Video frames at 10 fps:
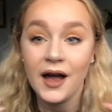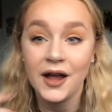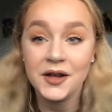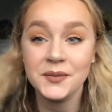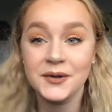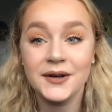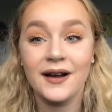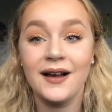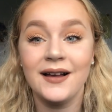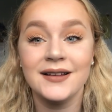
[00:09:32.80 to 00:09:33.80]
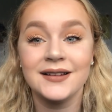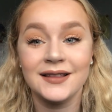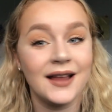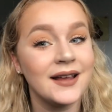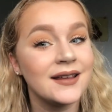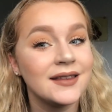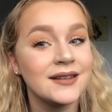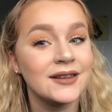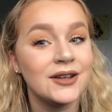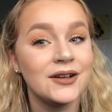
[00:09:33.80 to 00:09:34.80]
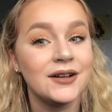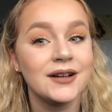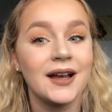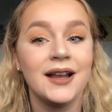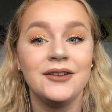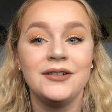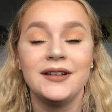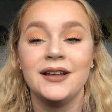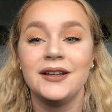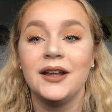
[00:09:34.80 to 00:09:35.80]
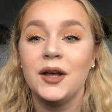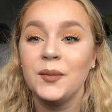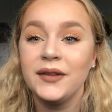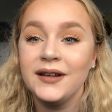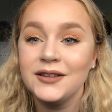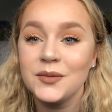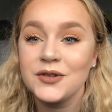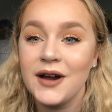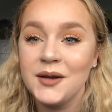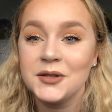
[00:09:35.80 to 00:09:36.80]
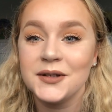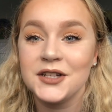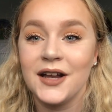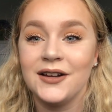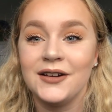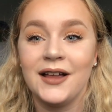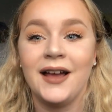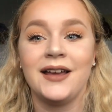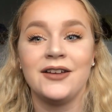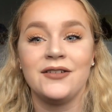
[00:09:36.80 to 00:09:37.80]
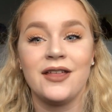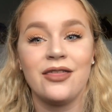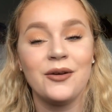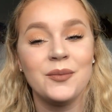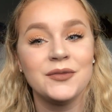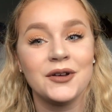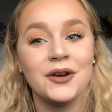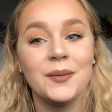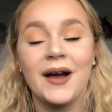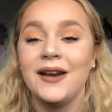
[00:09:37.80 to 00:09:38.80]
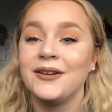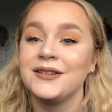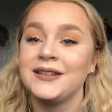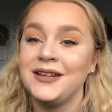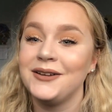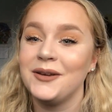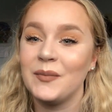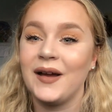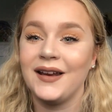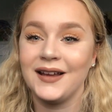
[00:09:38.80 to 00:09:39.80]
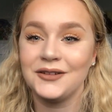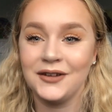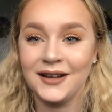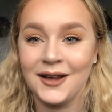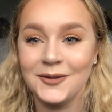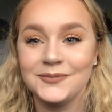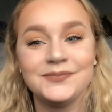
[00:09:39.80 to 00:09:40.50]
I hope you guys like this look, and if you did, please subscribe to my channel and give it a thumbs up, and I'll see you in my next video.